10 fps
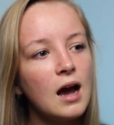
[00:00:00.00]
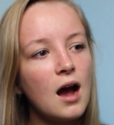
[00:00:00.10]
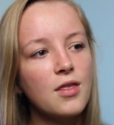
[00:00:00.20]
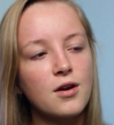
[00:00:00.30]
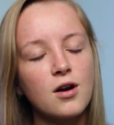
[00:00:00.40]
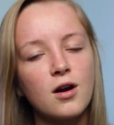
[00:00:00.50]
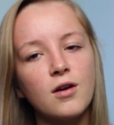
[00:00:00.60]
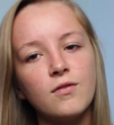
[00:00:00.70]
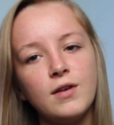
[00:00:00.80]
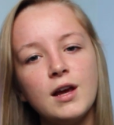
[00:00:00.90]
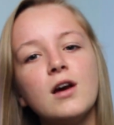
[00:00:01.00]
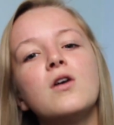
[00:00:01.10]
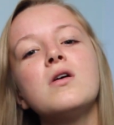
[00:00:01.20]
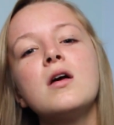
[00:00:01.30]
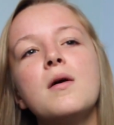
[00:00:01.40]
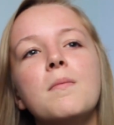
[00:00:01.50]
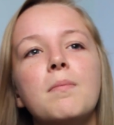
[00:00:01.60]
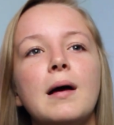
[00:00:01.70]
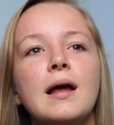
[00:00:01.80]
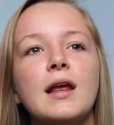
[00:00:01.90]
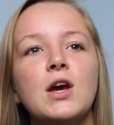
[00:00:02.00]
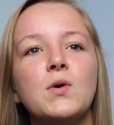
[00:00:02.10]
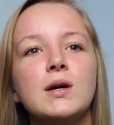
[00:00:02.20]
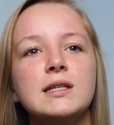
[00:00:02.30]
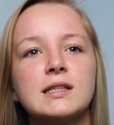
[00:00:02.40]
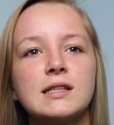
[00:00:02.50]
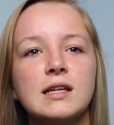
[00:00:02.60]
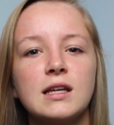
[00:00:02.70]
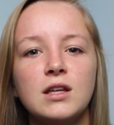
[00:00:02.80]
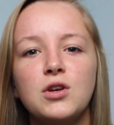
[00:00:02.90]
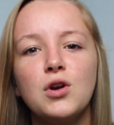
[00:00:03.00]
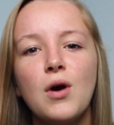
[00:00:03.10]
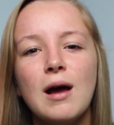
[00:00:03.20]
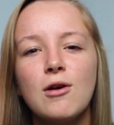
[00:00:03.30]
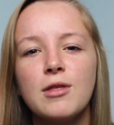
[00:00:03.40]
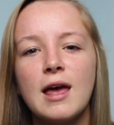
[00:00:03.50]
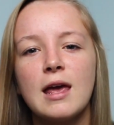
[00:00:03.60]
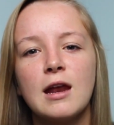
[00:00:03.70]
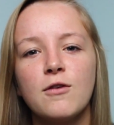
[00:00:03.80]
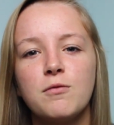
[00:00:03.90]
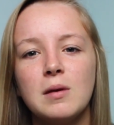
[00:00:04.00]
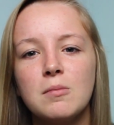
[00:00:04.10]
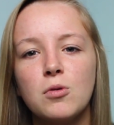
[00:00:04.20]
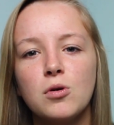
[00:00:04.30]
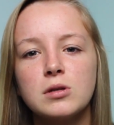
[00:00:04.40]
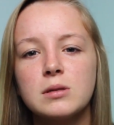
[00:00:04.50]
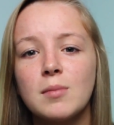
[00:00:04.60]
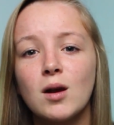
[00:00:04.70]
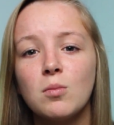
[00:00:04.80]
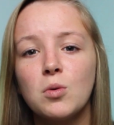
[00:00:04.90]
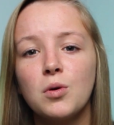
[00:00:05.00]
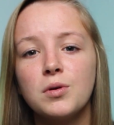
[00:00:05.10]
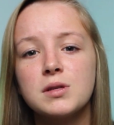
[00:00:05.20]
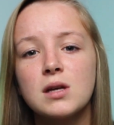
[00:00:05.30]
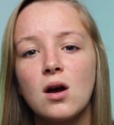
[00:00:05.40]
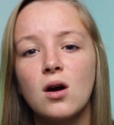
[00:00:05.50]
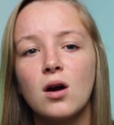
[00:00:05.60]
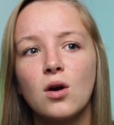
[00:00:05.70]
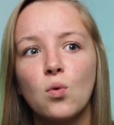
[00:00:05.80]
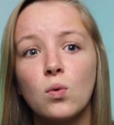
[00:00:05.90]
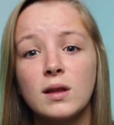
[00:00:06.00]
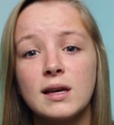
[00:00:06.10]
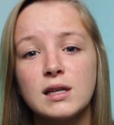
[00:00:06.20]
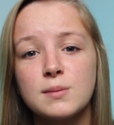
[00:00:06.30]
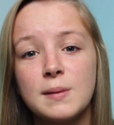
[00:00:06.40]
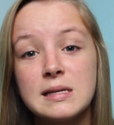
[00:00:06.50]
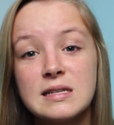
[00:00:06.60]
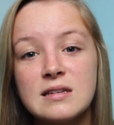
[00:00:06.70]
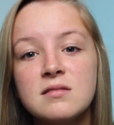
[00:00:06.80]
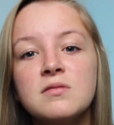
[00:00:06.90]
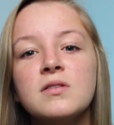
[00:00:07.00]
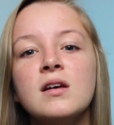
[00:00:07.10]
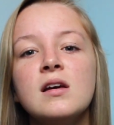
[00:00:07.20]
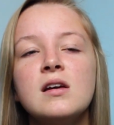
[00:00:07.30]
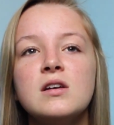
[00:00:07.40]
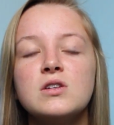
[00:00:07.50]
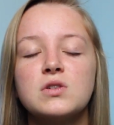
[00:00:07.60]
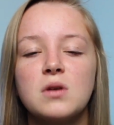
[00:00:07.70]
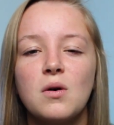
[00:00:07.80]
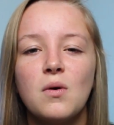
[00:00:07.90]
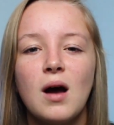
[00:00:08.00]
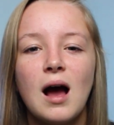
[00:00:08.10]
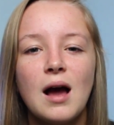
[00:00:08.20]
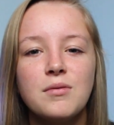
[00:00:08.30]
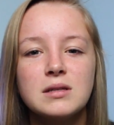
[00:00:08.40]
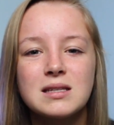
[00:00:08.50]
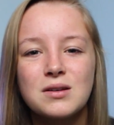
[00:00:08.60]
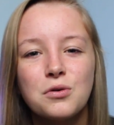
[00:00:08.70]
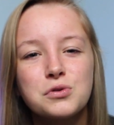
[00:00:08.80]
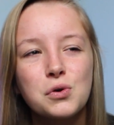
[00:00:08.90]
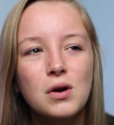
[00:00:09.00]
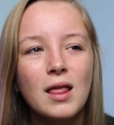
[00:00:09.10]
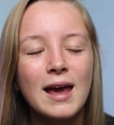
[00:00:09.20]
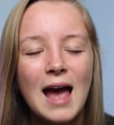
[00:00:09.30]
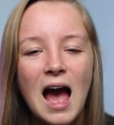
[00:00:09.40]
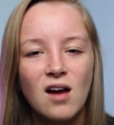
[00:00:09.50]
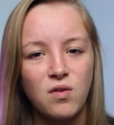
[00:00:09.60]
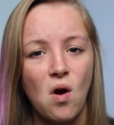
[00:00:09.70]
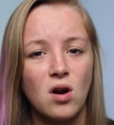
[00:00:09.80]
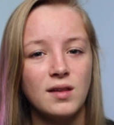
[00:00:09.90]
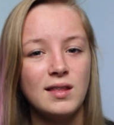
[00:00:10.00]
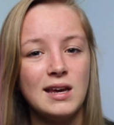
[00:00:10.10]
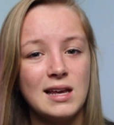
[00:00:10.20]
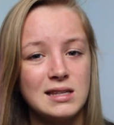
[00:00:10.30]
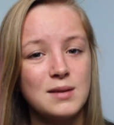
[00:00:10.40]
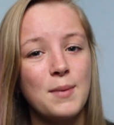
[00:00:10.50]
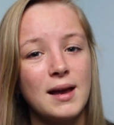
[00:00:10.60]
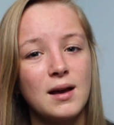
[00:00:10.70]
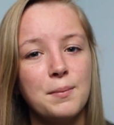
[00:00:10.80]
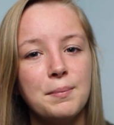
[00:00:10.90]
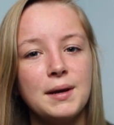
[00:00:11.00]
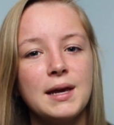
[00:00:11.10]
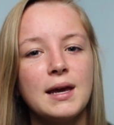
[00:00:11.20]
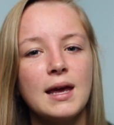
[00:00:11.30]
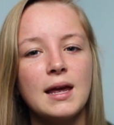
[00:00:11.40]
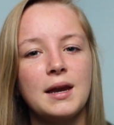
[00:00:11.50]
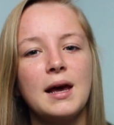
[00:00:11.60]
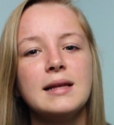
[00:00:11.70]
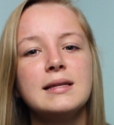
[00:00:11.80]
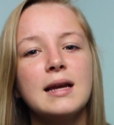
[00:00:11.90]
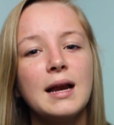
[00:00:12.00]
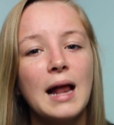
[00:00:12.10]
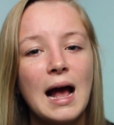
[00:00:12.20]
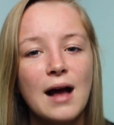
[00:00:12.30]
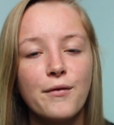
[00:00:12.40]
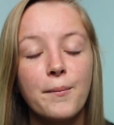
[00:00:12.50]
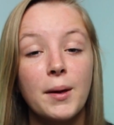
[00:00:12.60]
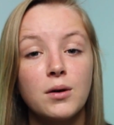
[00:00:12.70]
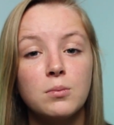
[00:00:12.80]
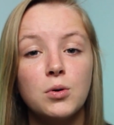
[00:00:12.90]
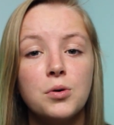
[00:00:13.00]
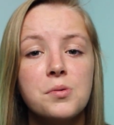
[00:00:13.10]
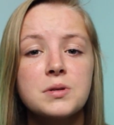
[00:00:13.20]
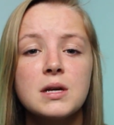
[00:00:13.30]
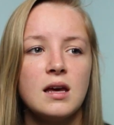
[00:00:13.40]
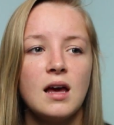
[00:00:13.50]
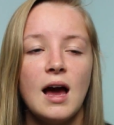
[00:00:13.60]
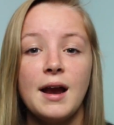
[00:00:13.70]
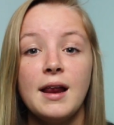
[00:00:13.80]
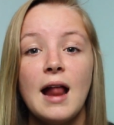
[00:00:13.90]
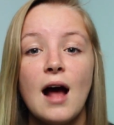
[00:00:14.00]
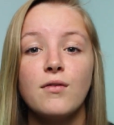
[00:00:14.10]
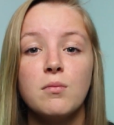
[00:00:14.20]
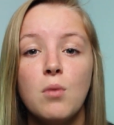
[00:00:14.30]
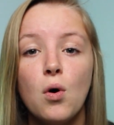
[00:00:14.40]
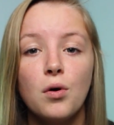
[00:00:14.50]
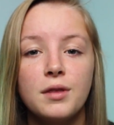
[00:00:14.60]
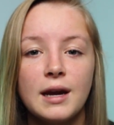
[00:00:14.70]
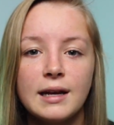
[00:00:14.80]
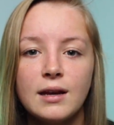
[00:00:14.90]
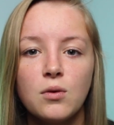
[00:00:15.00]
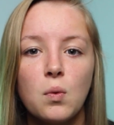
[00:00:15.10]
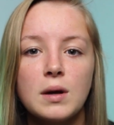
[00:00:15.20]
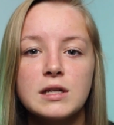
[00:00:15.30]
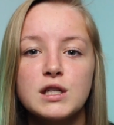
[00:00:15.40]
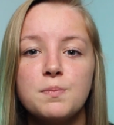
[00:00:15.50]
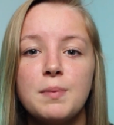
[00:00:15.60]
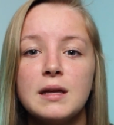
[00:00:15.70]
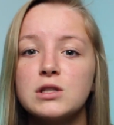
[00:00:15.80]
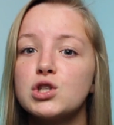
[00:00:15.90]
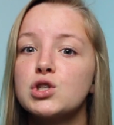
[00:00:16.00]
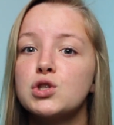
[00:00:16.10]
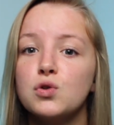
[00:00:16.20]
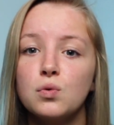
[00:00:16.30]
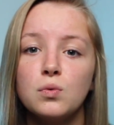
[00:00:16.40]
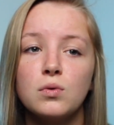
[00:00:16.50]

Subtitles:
other video, but it was, you know how the NFB molds, the metal molds, are really expensive? So I was sort of like half-heartedly into my company, and I didn't have a metal mold. I didn't have a mold, and I didn't want to spend so